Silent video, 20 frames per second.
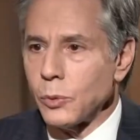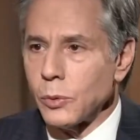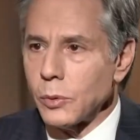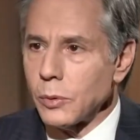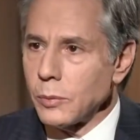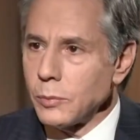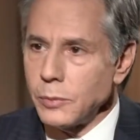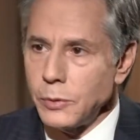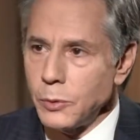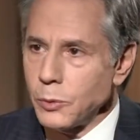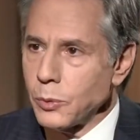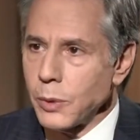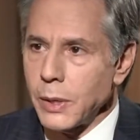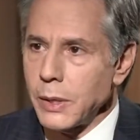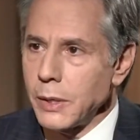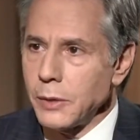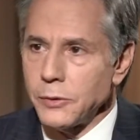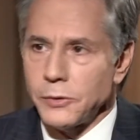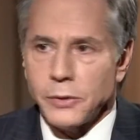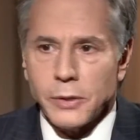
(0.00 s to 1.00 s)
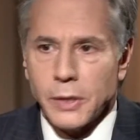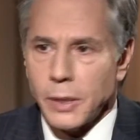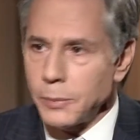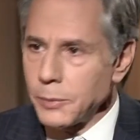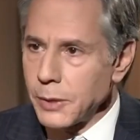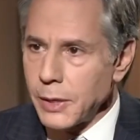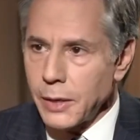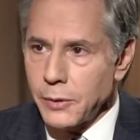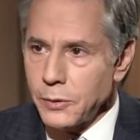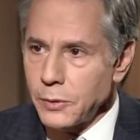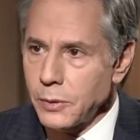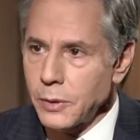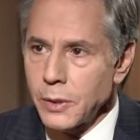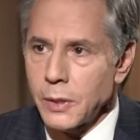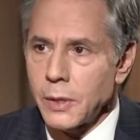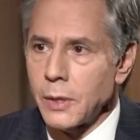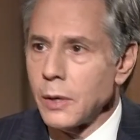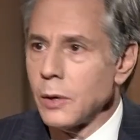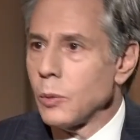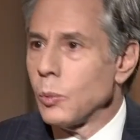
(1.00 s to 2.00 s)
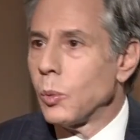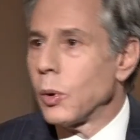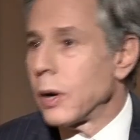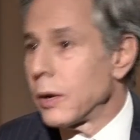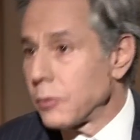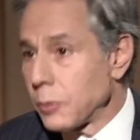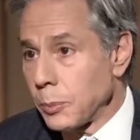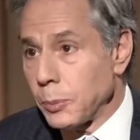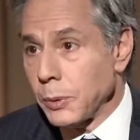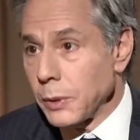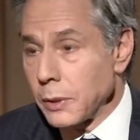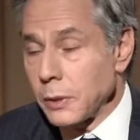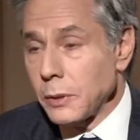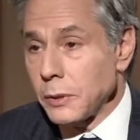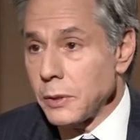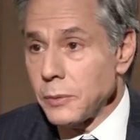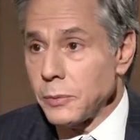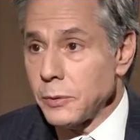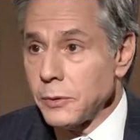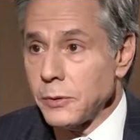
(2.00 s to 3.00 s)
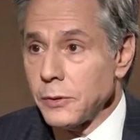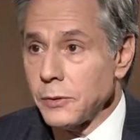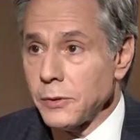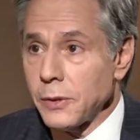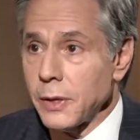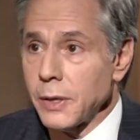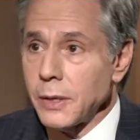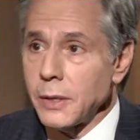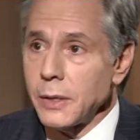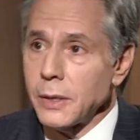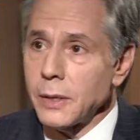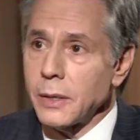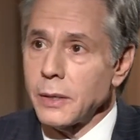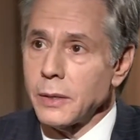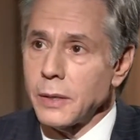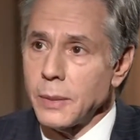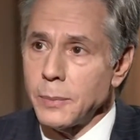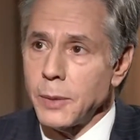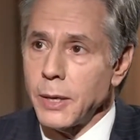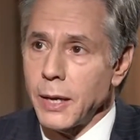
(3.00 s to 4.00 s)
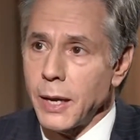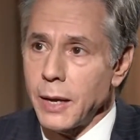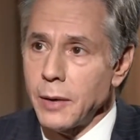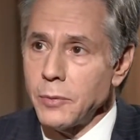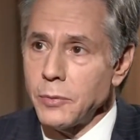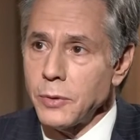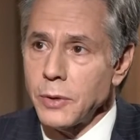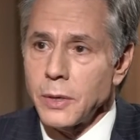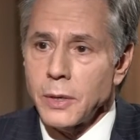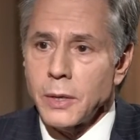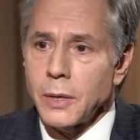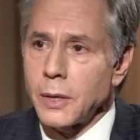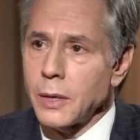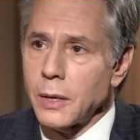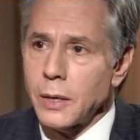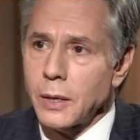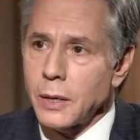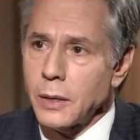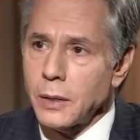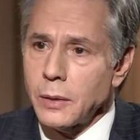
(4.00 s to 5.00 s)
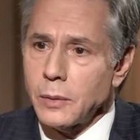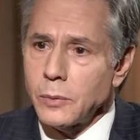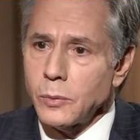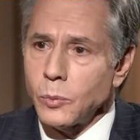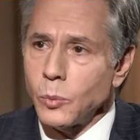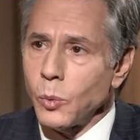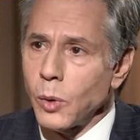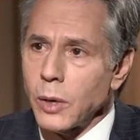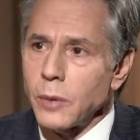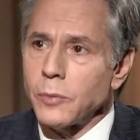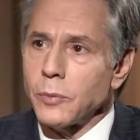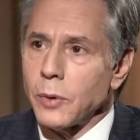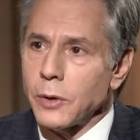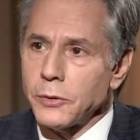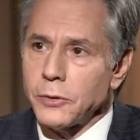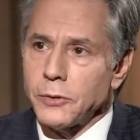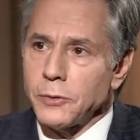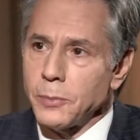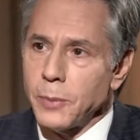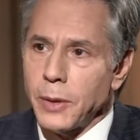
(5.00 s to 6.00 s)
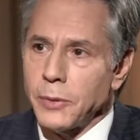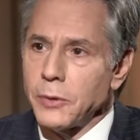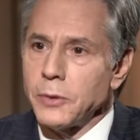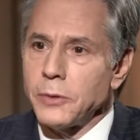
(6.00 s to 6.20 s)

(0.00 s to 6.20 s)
for Ukrainians to come together, whatever political differences they, uh, they may have. Uh, one of Russia's